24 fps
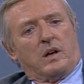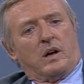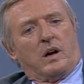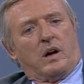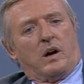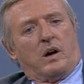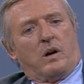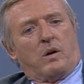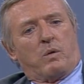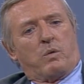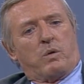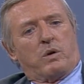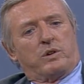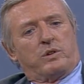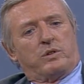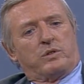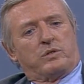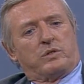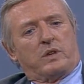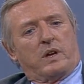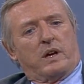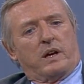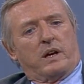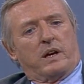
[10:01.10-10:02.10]
what you're
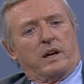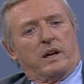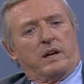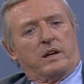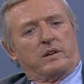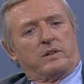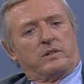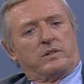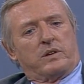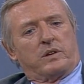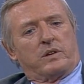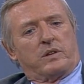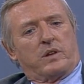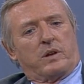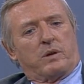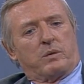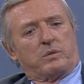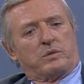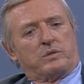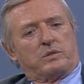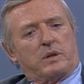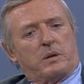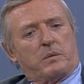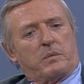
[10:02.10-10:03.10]
saying is that there
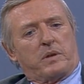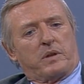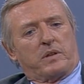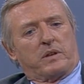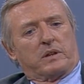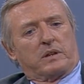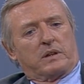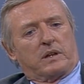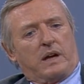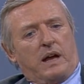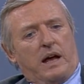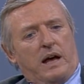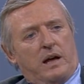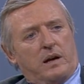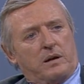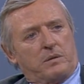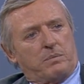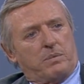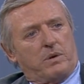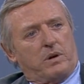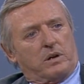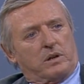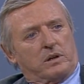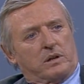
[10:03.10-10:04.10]
was something that
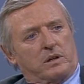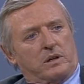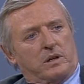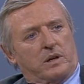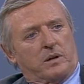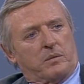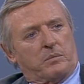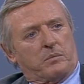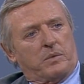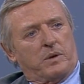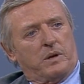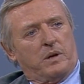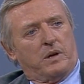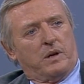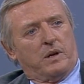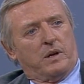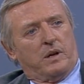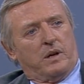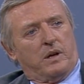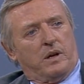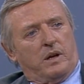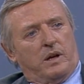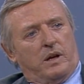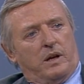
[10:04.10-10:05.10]
catapulted them
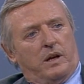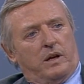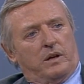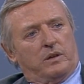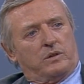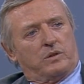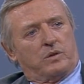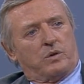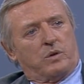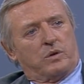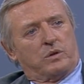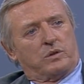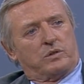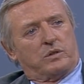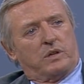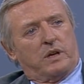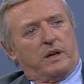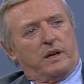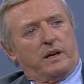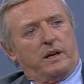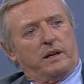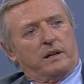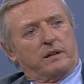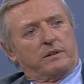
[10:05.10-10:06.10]
towards
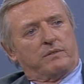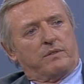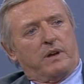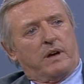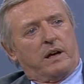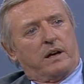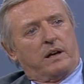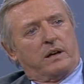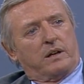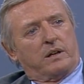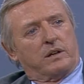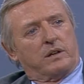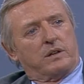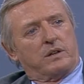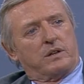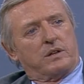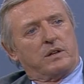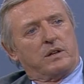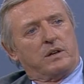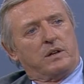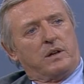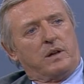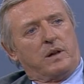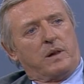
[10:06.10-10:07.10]
taking advantage
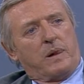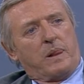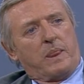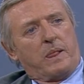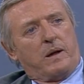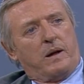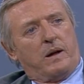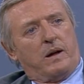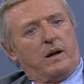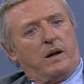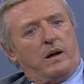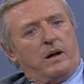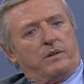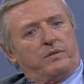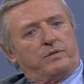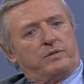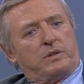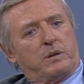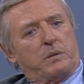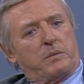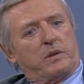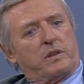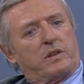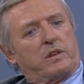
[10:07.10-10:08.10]
of
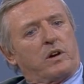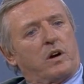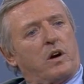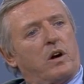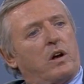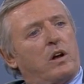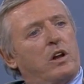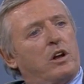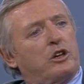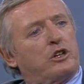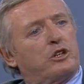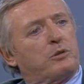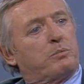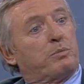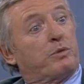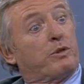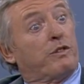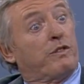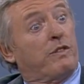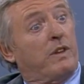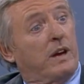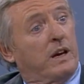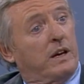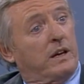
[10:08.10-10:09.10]
something that our culture
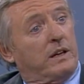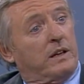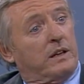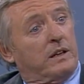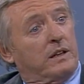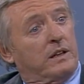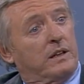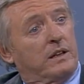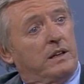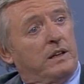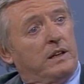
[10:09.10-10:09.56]
provided.